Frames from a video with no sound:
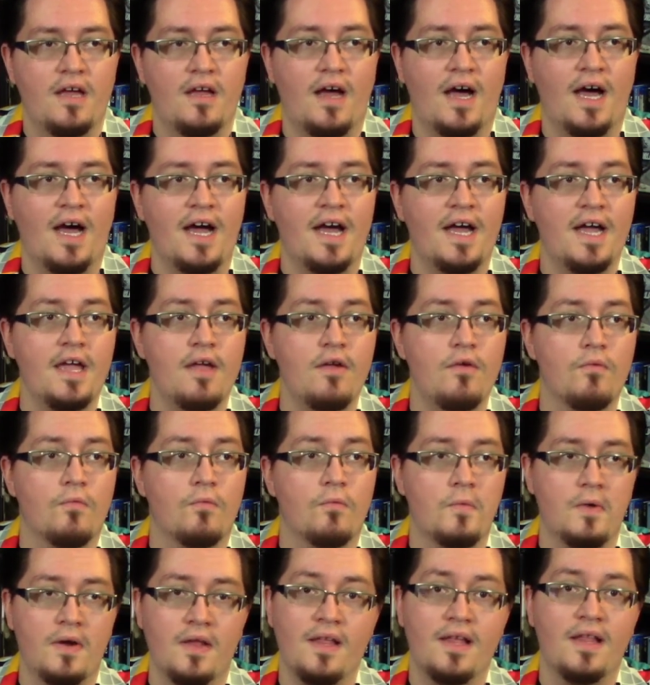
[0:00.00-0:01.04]
I
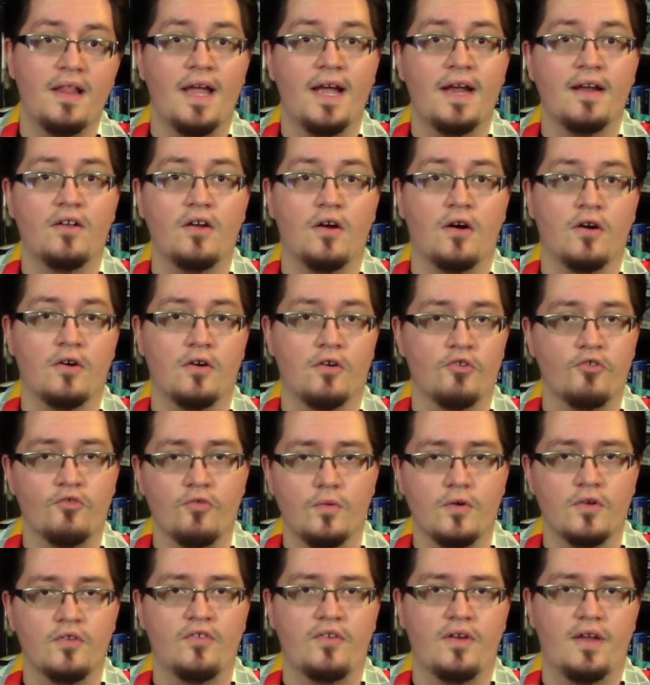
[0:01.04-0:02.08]
really liked Arnold
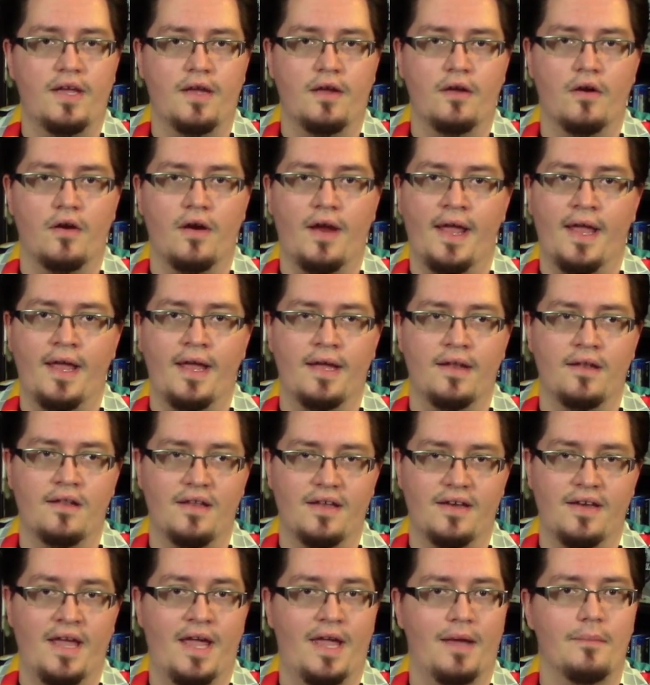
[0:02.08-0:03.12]
Schwarzenegger and
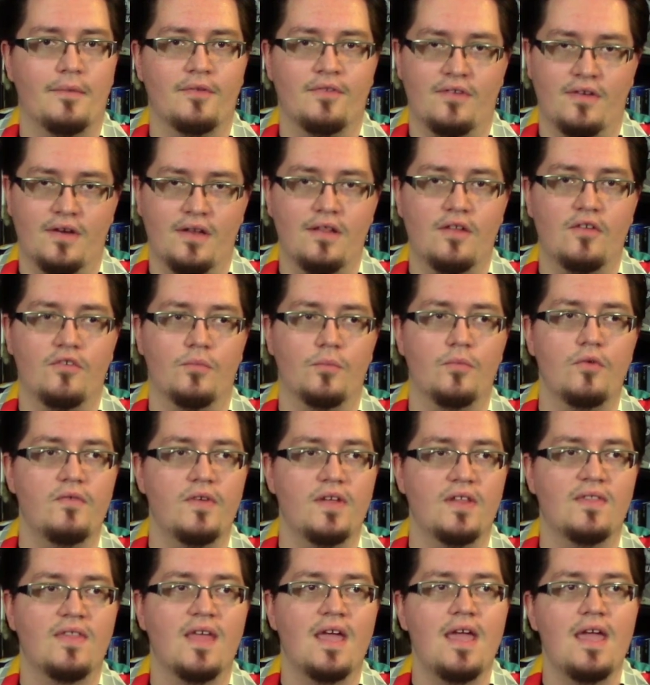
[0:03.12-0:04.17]
Linda Hamilton in this
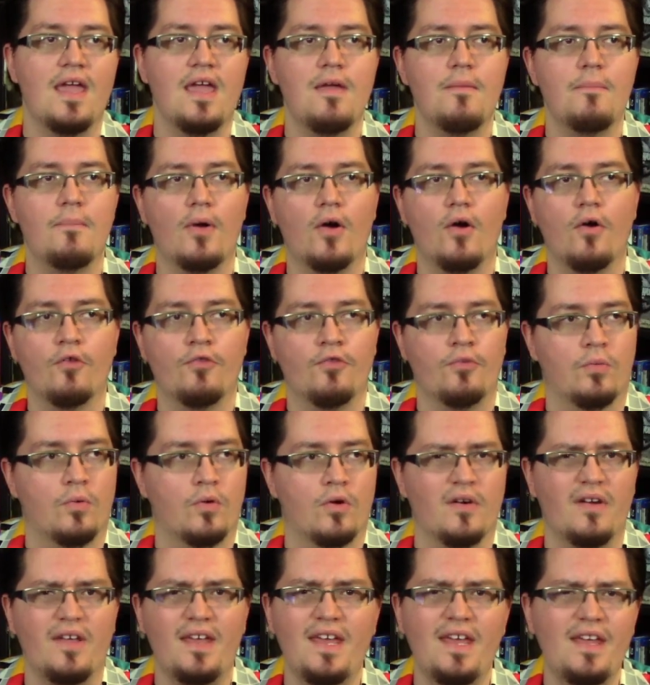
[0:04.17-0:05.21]
movie. They both
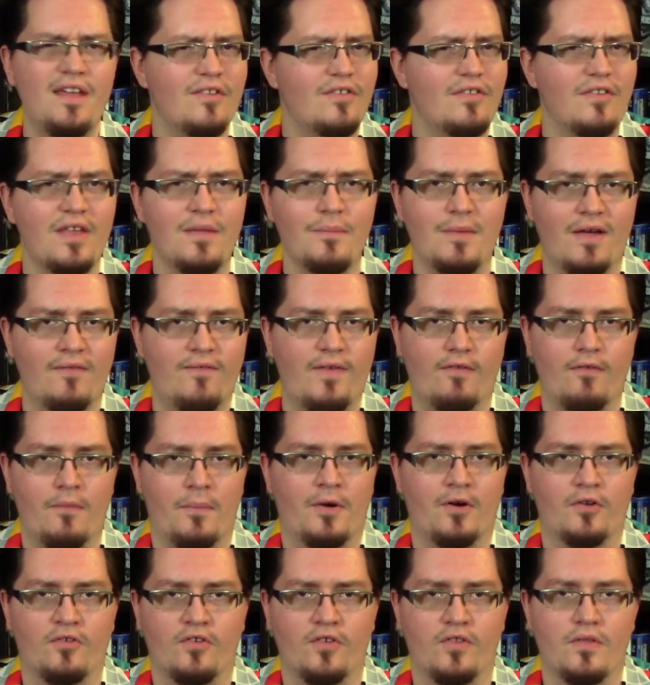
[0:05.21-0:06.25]
were easily my favorite
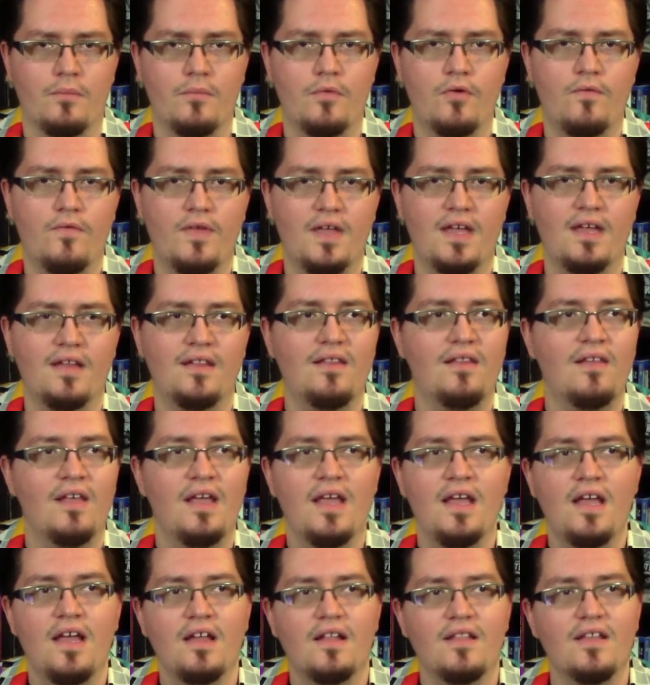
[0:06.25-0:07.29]
parts of the movie.
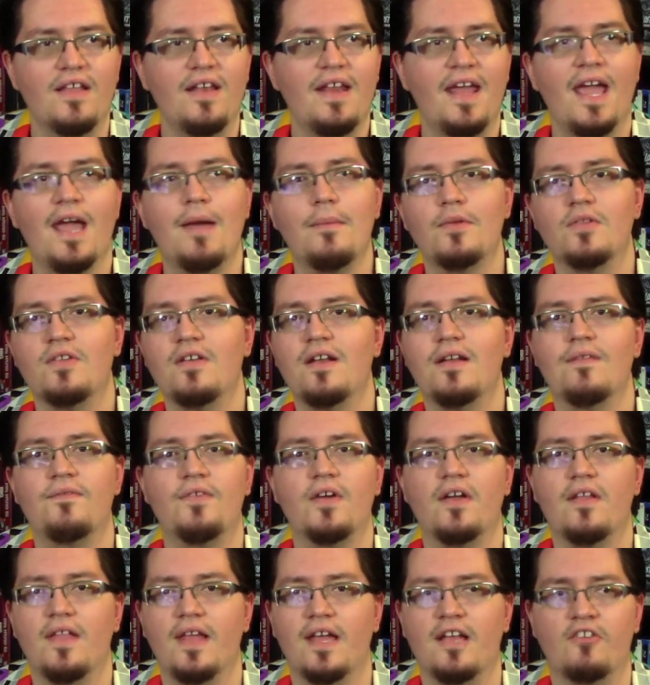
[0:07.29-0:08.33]
Linda Hamilton, it
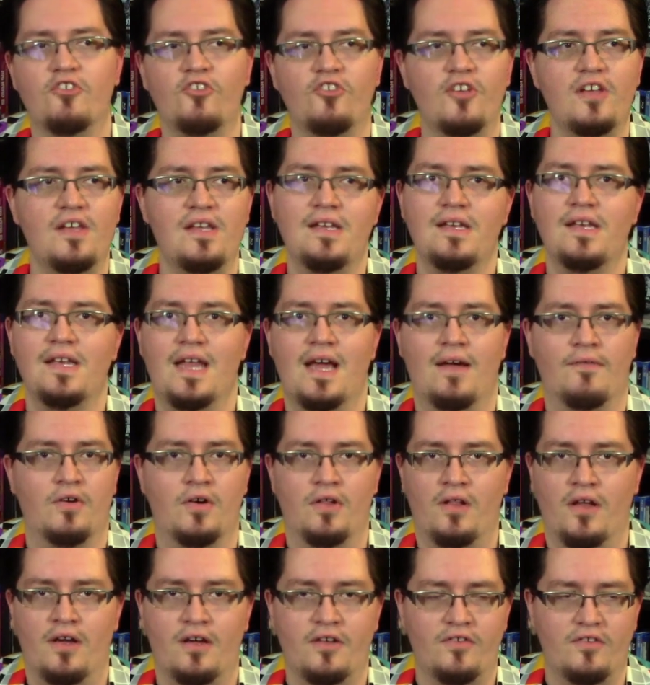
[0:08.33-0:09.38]
felt like she never
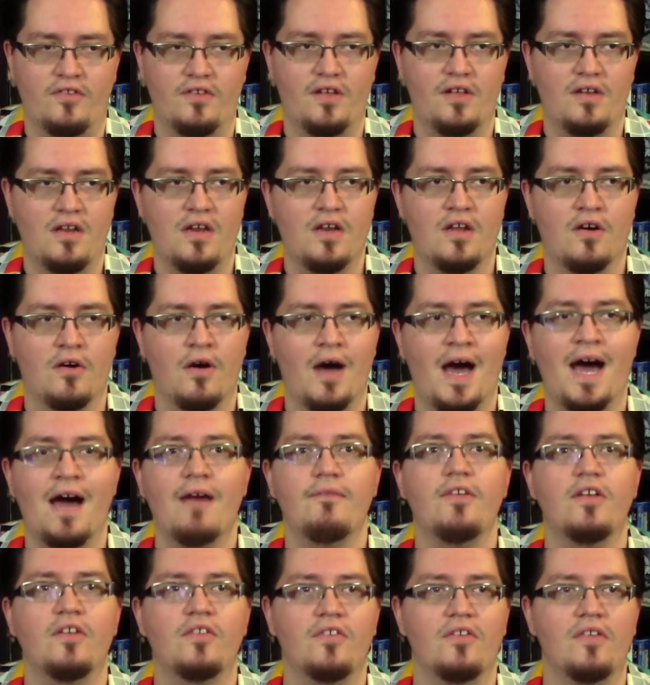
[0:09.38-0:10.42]
lost it.
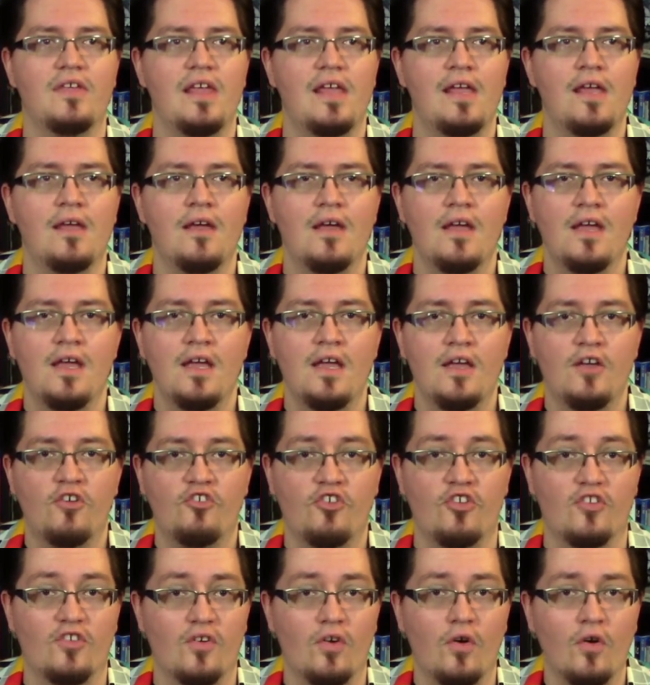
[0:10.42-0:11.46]
Obviously,
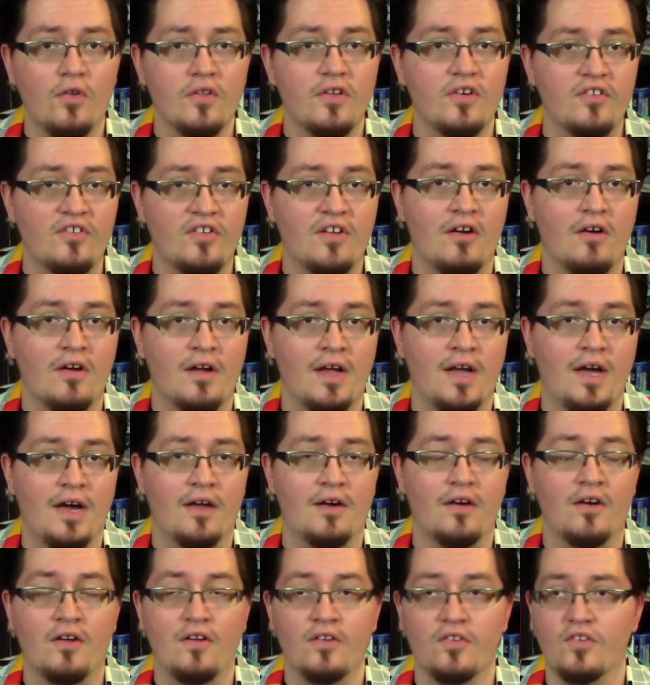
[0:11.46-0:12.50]
she's an older Sarah
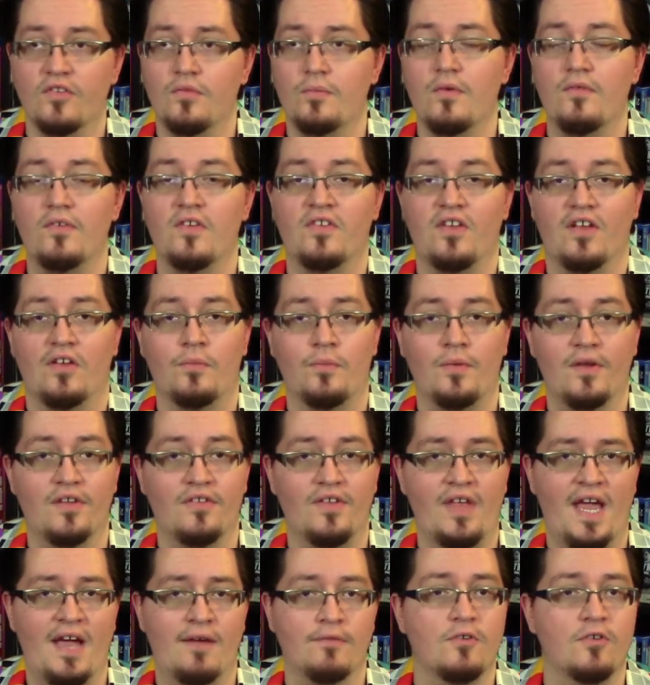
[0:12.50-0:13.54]
Connor because this movie takes
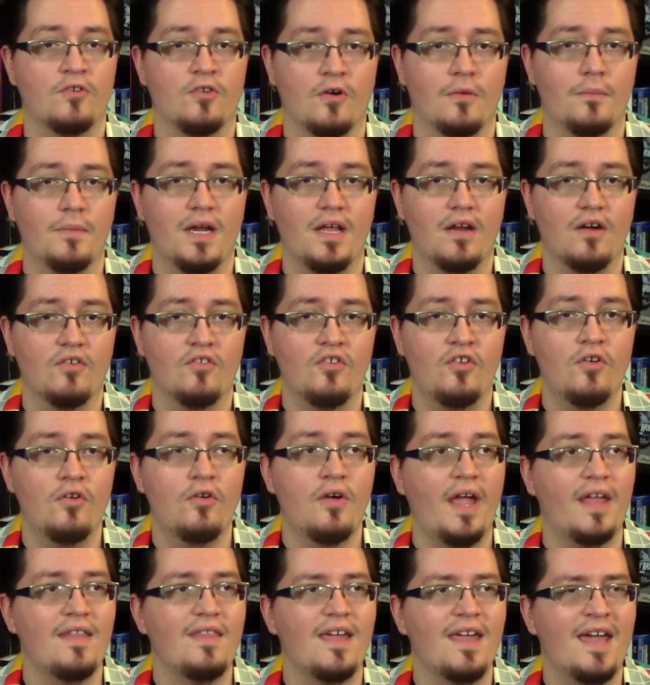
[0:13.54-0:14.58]
place after Terminator
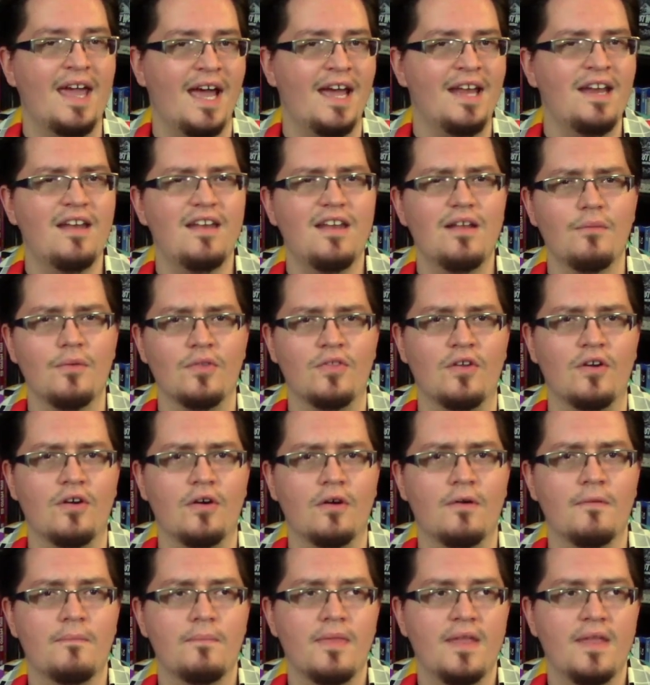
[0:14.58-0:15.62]
2, and they kind of did with her